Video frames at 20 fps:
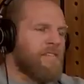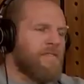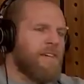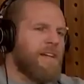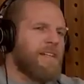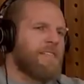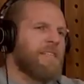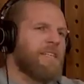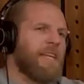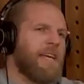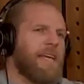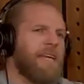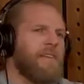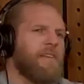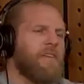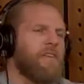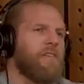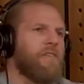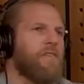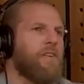That's fascinating
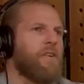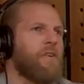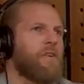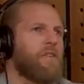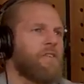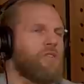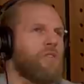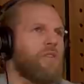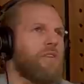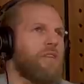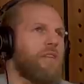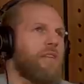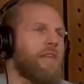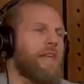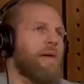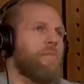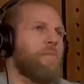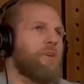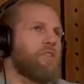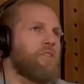that you focus on
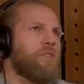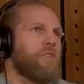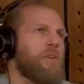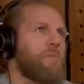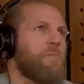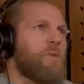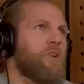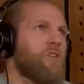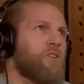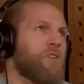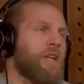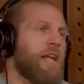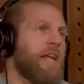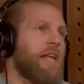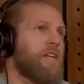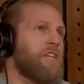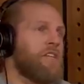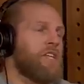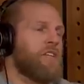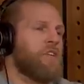that much on the emotional
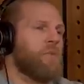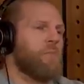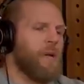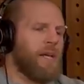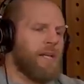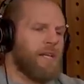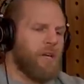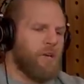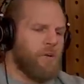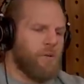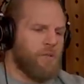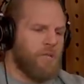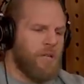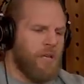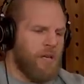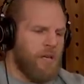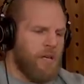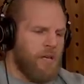energy and you pick those